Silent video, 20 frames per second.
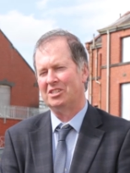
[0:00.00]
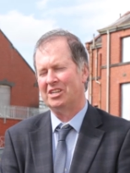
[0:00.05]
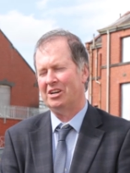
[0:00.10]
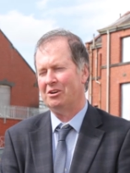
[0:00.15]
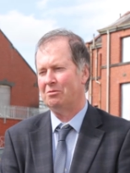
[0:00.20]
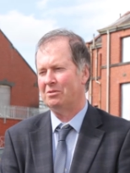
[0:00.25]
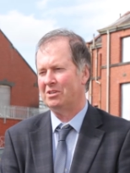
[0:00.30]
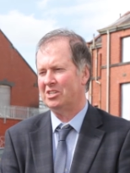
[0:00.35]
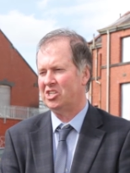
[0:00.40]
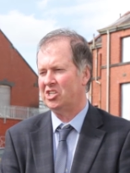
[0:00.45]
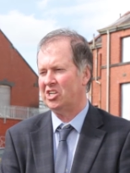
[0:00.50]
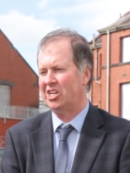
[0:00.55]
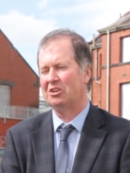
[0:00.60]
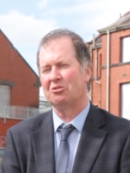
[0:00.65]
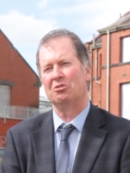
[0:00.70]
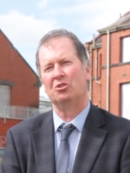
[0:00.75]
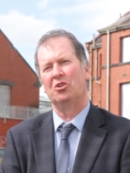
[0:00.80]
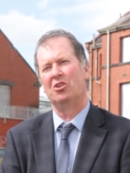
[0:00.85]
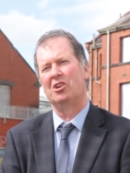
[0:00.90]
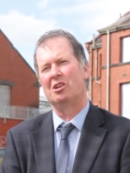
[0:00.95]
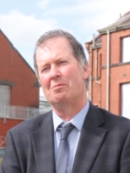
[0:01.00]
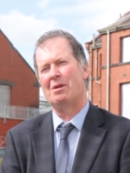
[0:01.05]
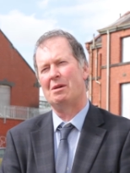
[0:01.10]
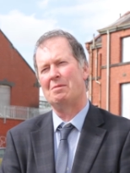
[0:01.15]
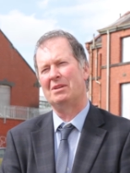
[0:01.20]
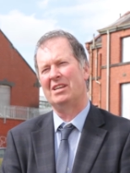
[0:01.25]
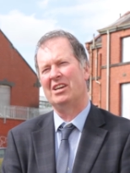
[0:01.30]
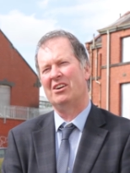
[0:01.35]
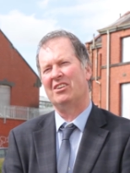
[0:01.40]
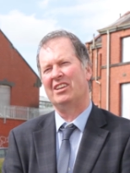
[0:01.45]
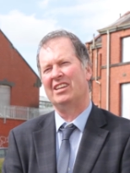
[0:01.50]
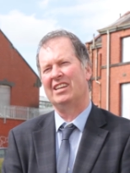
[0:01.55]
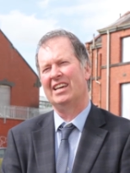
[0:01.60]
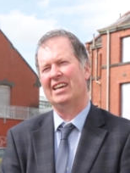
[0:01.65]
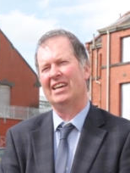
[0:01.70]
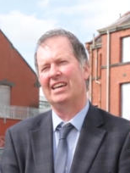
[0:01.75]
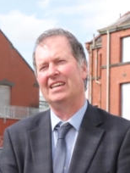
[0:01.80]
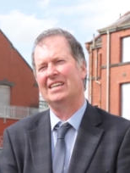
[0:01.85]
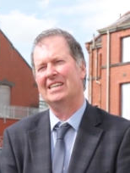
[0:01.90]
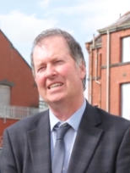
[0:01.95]
down with Gene Rowan and maybe down in
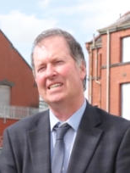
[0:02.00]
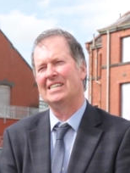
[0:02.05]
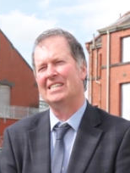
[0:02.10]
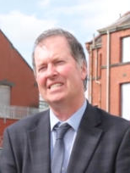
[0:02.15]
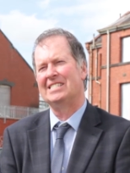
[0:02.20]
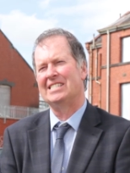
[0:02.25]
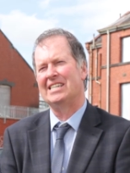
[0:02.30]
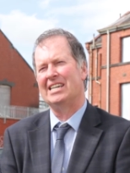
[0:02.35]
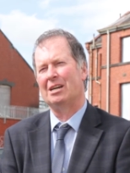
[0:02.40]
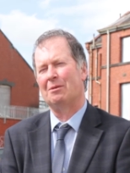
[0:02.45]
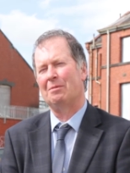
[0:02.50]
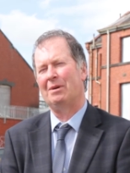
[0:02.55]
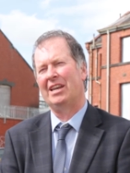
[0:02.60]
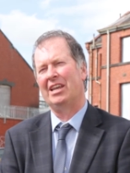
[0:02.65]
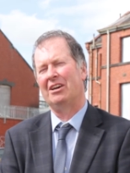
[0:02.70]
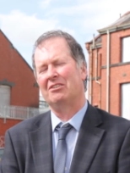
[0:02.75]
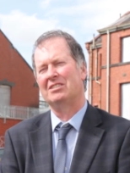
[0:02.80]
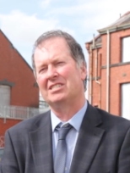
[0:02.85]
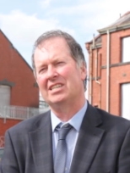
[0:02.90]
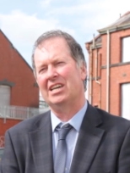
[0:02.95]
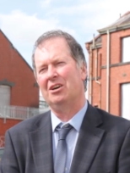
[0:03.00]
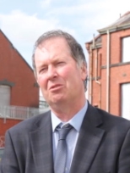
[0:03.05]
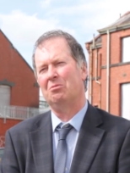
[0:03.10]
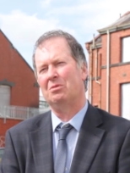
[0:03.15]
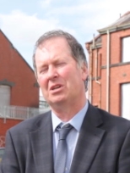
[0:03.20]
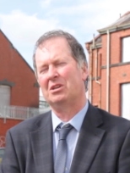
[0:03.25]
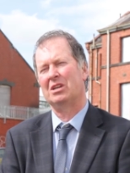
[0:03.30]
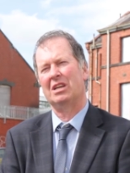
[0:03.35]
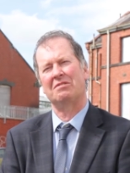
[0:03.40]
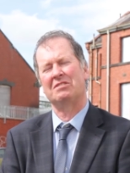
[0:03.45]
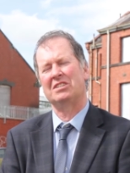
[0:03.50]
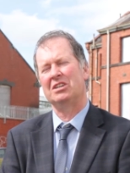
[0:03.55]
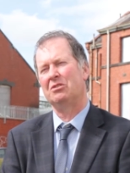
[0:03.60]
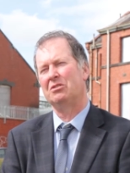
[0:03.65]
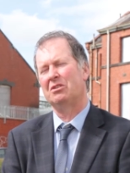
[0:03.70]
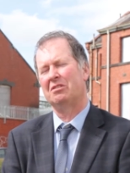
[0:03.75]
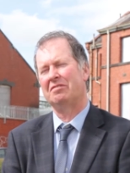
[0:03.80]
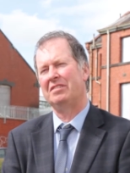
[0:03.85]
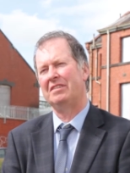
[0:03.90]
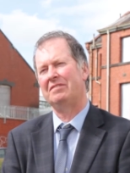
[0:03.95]
the takeaway downtown. We could have two
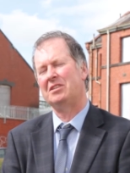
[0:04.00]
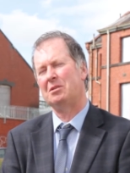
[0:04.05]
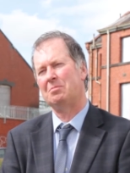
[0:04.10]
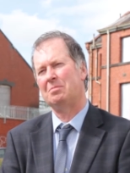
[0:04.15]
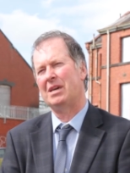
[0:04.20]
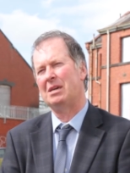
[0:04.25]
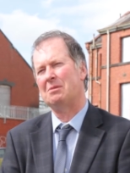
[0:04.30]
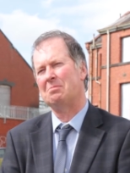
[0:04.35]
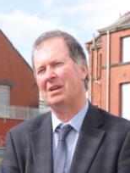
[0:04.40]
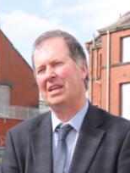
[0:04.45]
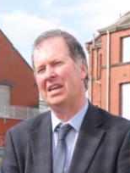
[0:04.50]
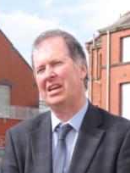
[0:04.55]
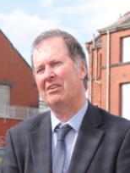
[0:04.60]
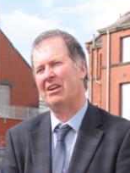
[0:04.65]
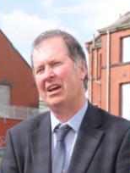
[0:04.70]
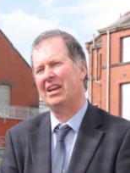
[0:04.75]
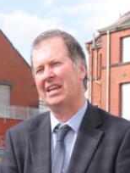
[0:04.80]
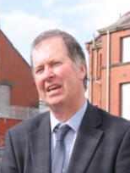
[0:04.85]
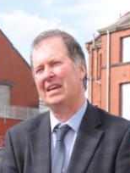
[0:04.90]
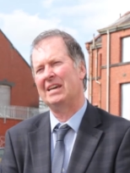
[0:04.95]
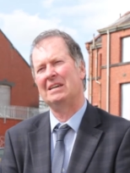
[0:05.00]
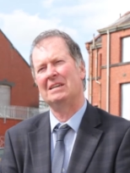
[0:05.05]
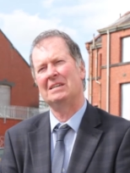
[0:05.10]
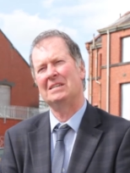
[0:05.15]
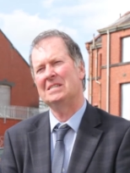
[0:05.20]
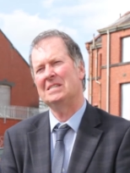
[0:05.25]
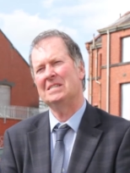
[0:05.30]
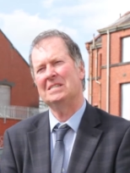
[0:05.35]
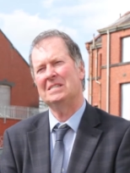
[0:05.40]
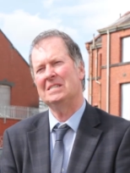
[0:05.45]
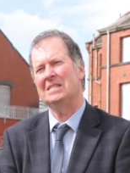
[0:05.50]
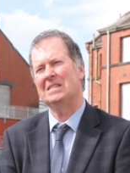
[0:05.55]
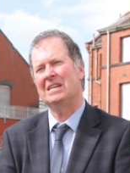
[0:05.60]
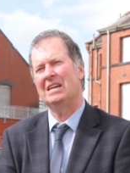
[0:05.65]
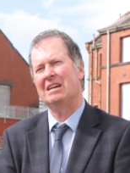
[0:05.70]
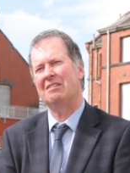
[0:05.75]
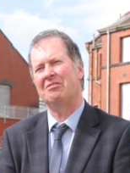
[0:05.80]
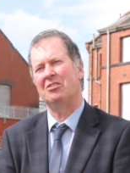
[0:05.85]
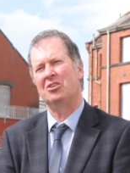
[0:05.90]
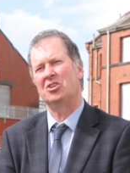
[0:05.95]
hundred fifty people here at a,
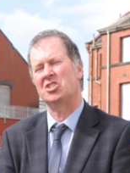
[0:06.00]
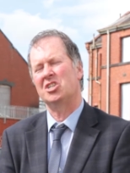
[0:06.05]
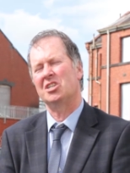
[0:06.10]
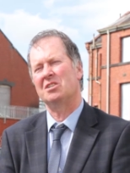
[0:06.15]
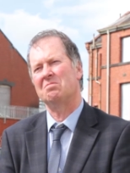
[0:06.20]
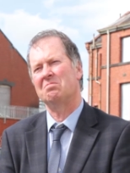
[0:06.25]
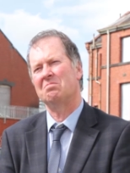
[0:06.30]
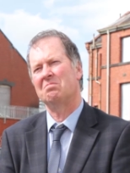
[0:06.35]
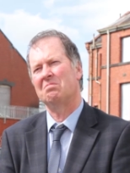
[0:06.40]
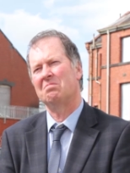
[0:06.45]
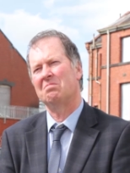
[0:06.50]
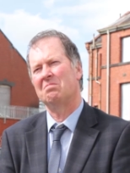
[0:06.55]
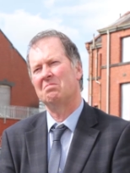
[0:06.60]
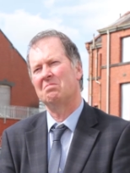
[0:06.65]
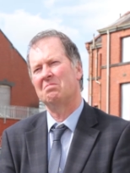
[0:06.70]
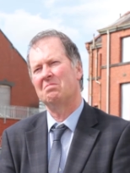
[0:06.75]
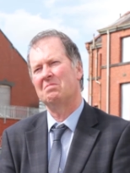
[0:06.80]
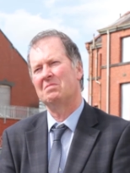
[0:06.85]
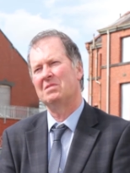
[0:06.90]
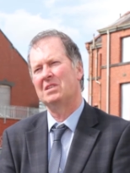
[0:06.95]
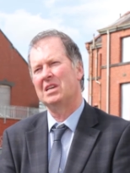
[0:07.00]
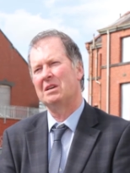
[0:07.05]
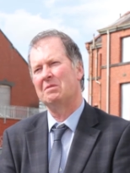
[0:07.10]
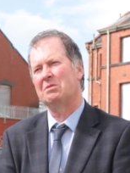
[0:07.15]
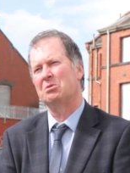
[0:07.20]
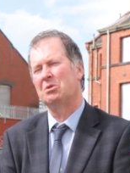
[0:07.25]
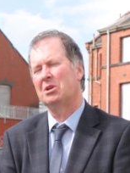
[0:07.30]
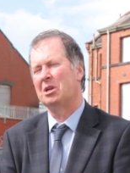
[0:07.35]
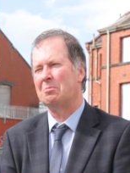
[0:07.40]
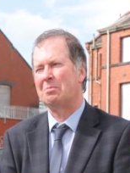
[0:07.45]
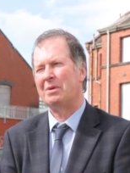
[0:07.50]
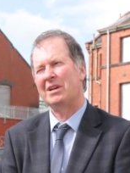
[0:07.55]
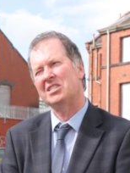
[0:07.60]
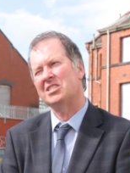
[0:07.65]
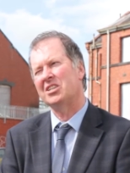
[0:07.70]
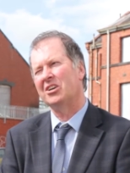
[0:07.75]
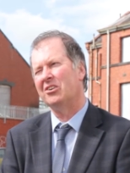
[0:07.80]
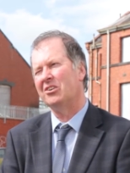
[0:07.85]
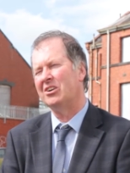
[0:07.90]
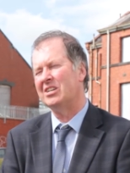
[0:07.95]
a function. It was one of the best
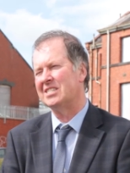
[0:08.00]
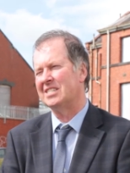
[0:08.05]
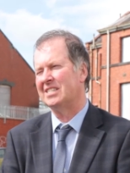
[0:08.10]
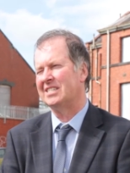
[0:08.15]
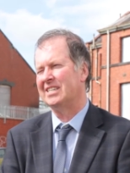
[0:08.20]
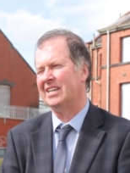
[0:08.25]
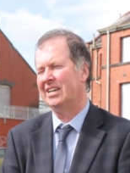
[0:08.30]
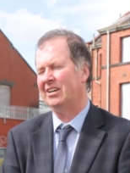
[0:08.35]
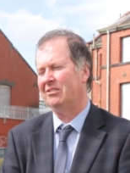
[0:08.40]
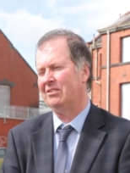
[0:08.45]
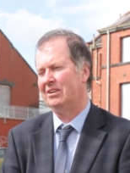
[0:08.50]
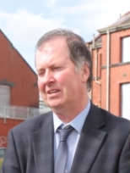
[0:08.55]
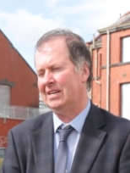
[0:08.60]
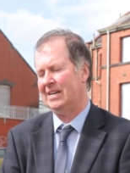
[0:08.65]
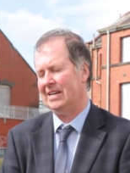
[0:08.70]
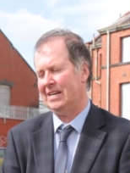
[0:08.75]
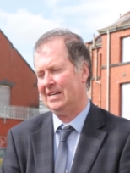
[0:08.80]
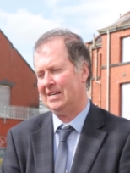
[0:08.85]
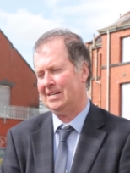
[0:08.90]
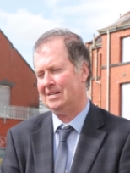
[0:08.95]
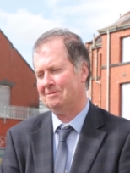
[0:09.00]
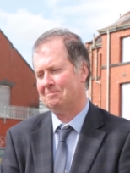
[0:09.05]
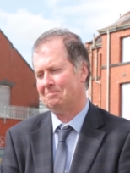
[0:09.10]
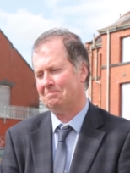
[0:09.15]
halls in town. Uh,